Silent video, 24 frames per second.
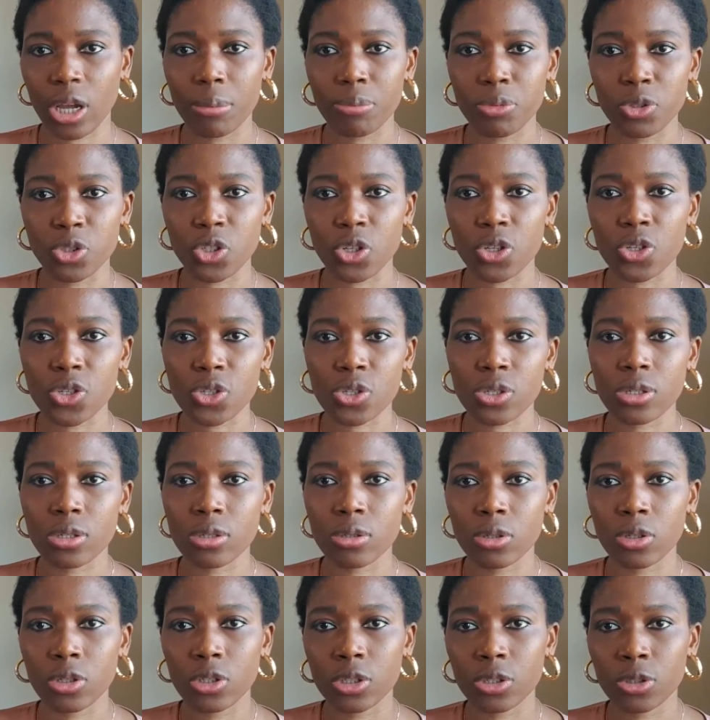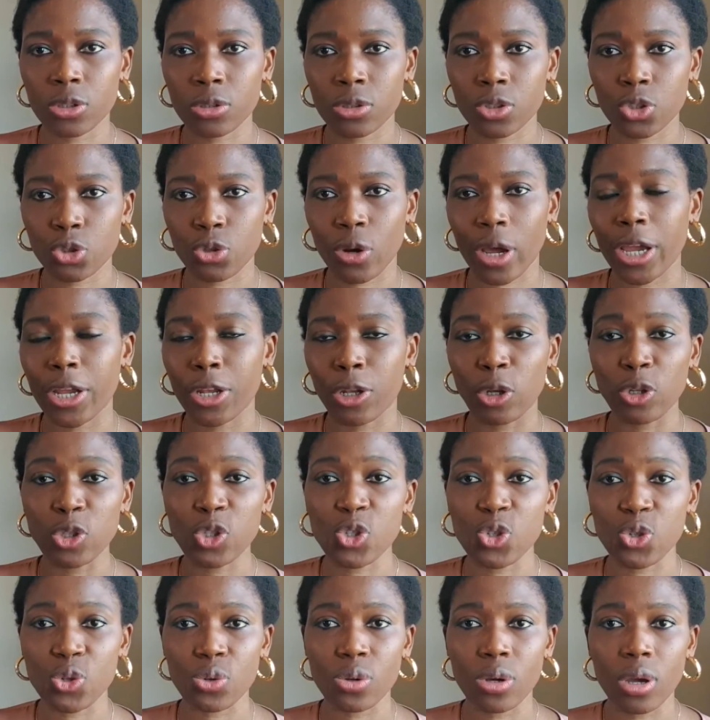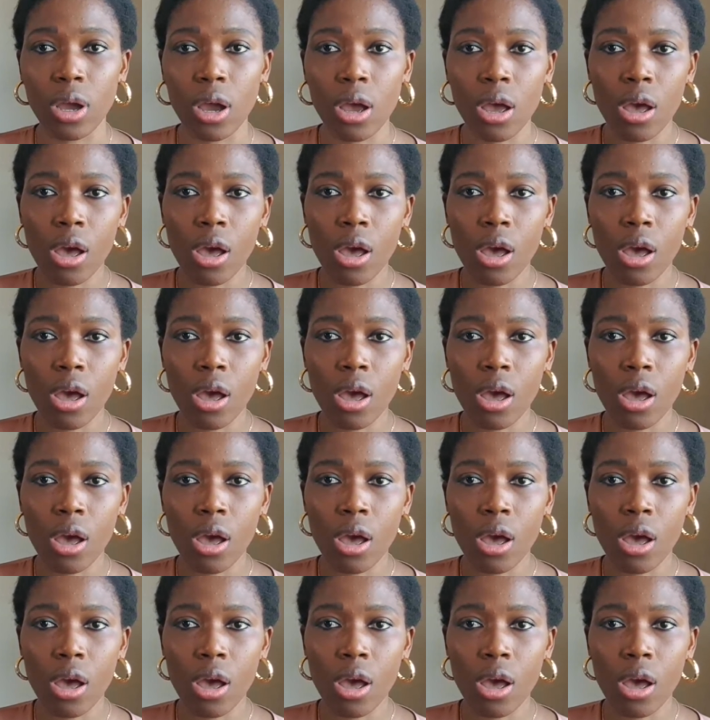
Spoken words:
I'm just trying not to